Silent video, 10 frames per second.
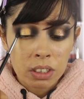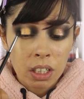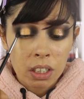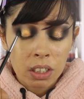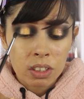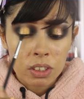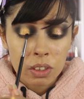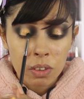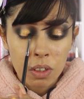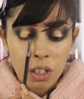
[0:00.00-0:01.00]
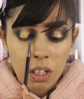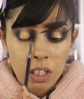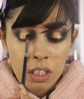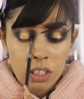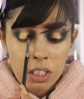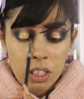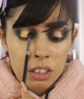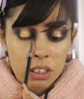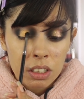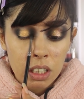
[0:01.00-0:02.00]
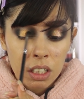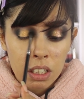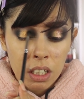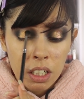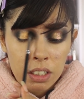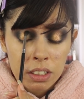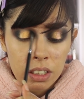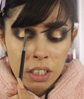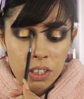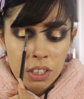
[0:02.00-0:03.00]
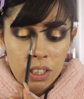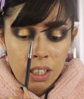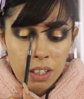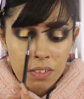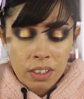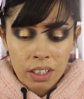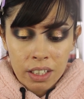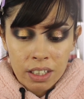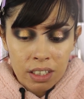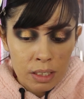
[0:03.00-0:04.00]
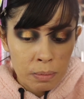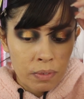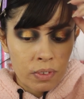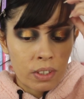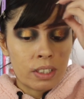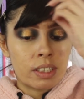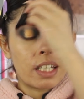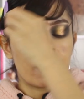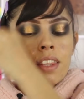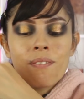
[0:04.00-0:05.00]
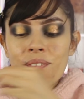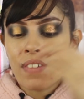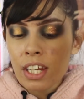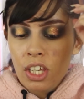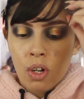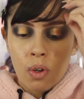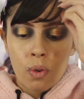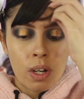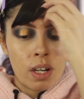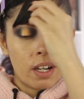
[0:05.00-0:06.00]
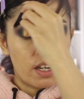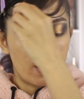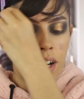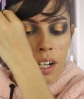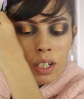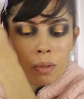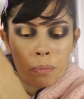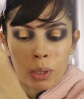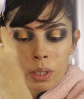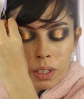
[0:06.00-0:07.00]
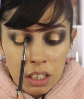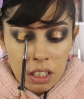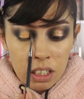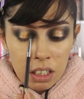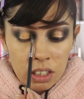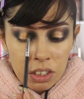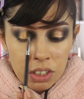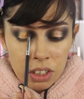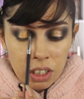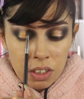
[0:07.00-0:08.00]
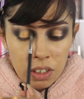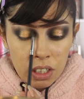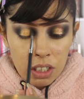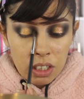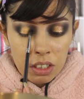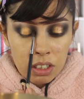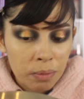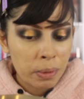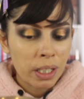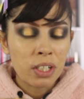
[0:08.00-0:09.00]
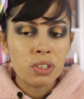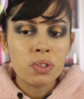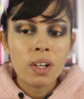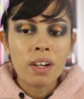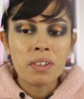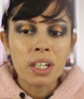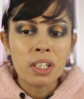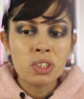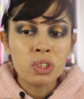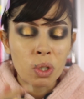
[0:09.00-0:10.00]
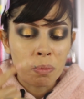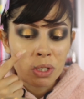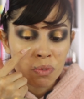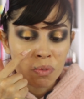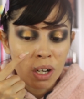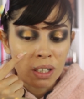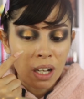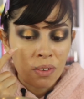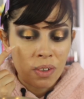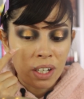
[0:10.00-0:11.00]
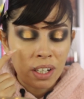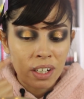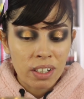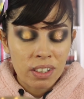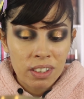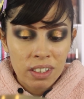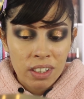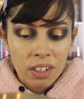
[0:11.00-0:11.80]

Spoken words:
not look so harsh. Just like that. See, I should have left it like this, but for the sake of the video, I'm gonna put the glitter shade right now. But I'm getting so much fallout right here